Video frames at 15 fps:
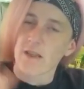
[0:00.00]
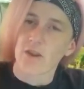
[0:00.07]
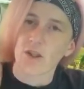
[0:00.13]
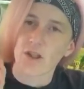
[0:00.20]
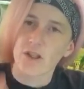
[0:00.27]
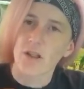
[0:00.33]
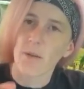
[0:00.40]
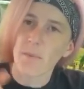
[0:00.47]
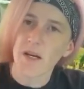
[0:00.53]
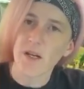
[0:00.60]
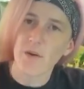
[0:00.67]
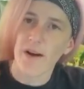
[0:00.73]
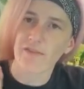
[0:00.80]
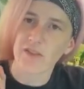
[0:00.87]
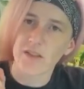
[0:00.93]
there's somebody
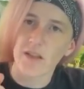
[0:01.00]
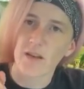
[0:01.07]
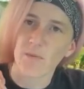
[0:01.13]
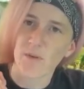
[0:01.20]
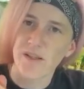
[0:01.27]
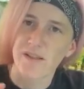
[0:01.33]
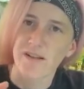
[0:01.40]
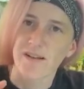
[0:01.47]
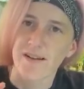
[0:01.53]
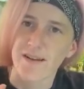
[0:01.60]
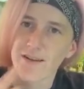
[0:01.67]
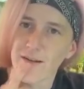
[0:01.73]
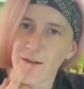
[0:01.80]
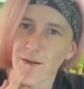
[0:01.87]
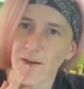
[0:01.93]
you have to send wisteria
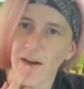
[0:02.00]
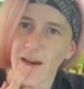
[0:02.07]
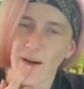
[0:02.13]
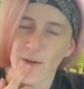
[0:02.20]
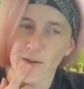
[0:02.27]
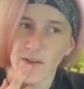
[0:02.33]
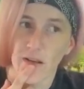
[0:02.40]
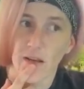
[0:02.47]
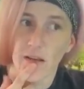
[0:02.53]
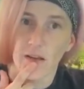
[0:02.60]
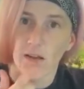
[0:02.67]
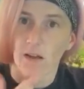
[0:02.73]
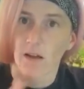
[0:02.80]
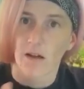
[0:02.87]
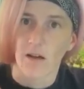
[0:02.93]
to. And I was like,
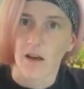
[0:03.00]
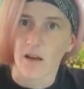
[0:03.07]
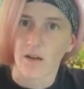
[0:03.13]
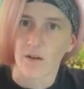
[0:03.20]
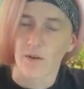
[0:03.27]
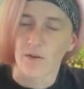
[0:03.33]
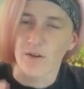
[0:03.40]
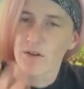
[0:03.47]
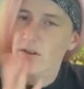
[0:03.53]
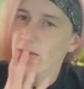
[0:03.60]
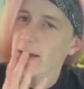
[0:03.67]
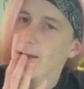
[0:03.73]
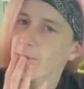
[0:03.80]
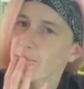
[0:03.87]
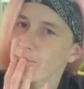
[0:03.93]
okay, who? And she's
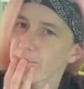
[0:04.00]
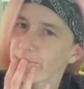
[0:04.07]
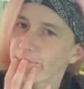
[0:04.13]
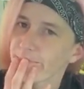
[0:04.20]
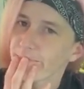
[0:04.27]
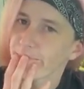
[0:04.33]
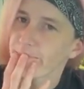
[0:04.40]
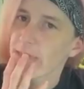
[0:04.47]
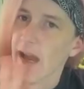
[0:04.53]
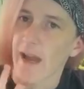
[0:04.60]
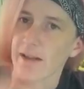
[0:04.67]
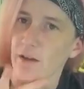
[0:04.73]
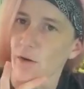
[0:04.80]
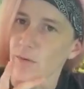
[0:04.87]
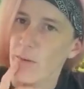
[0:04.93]
like, I don't